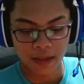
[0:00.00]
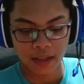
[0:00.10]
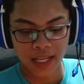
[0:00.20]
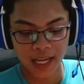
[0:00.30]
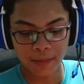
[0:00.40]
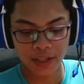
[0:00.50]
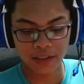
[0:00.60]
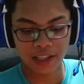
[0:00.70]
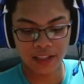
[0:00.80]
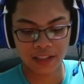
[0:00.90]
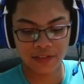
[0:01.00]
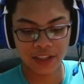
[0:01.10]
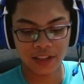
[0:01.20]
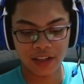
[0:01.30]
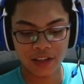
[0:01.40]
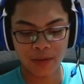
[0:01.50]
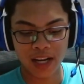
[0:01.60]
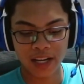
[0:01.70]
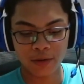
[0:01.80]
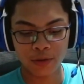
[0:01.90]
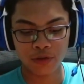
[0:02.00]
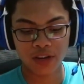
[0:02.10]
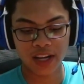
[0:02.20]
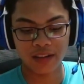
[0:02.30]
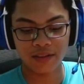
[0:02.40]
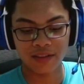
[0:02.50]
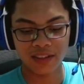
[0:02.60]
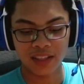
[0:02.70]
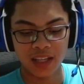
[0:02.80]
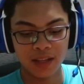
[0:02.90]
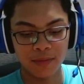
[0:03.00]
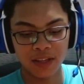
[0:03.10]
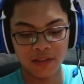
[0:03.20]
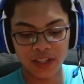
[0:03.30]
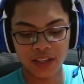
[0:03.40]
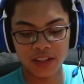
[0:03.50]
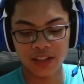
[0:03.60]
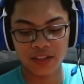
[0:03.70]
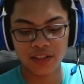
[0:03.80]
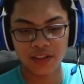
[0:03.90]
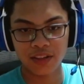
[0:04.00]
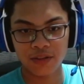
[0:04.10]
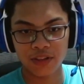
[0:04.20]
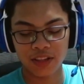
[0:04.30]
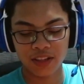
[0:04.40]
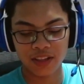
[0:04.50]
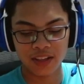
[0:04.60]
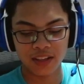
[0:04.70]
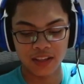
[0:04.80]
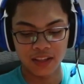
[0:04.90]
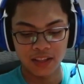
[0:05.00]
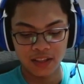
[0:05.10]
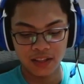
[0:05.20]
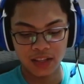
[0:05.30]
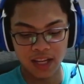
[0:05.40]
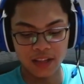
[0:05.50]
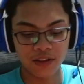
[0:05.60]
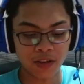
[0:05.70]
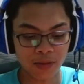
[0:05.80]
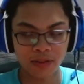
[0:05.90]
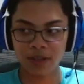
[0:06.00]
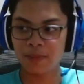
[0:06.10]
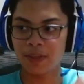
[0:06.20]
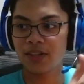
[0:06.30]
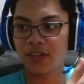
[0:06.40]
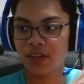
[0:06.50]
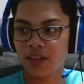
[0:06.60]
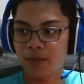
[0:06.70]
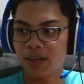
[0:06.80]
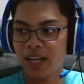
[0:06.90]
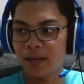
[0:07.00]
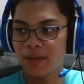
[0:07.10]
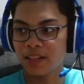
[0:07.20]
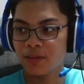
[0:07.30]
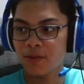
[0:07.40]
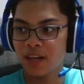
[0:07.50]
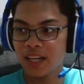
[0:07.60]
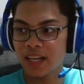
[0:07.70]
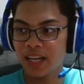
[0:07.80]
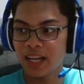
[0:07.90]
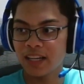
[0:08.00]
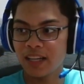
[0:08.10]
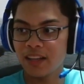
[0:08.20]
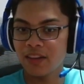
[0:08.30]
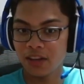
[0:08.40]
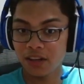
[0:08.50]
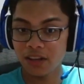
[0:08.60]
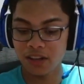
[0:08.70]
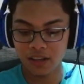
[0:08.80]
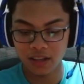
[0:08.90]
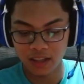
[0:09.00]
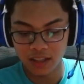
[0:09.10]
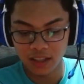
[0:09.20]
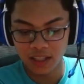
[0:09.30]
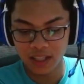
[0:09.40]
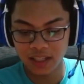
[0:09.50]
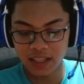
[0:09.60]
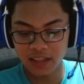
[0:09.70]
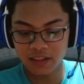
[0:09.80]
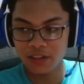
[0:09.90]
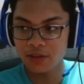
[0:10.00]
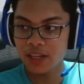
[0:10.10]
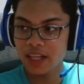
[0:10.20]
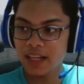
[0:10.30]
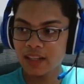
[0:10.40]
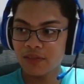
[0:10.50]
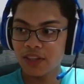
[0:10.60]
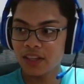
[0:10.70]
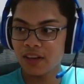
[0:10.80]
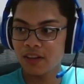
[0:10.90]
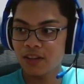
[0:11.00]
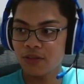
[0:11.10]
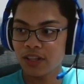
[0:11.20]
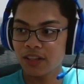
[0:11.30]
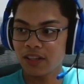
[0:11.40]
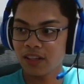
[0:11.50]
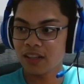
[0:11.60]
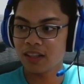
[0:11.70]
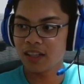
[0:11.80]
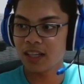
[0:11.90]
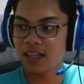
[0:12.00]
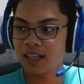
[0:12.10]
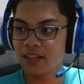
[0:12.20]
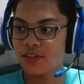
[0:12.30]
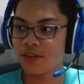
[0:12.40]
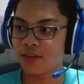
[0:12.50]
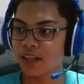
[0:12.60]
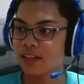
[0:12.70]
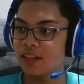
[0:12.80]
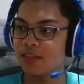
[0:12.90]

and put your index finger on Y or triangle, and the middle finger is on the trigger. And the normal grip is just the thumb on ABXY, and you can either do index finger on the trigger and then just do like this,